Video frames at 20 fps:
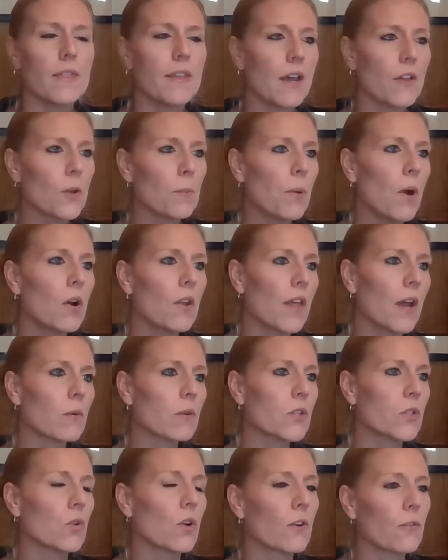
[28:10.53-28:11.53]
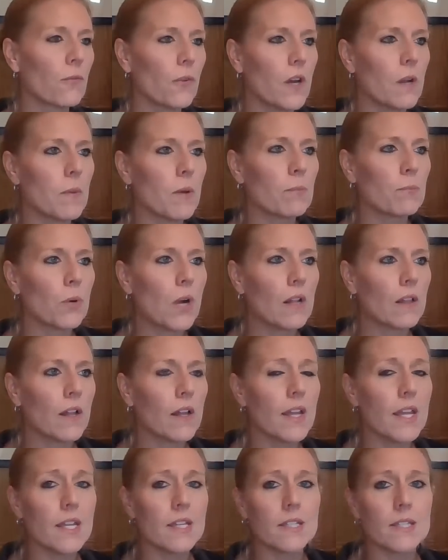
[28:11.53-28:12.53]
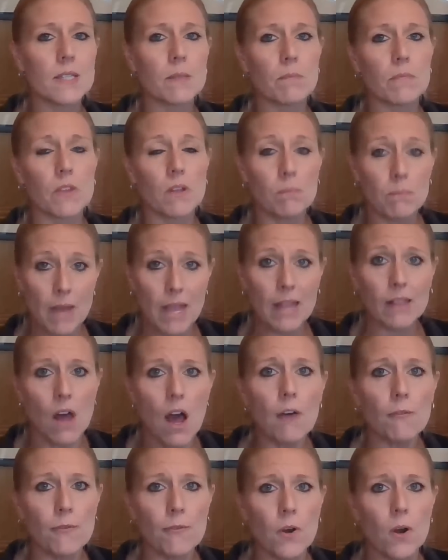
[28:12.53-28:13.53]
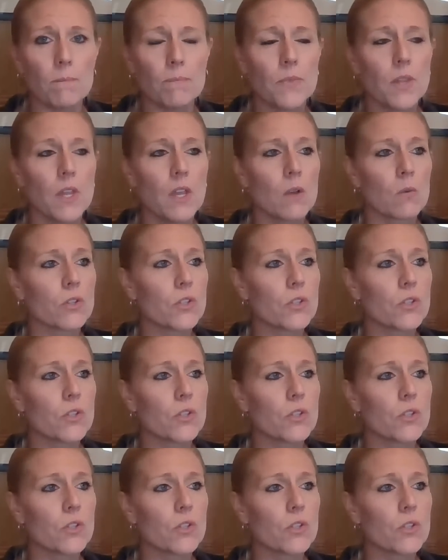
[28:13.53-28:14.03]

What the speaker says: The other part of that Restore Freedom umbrella is my law firm,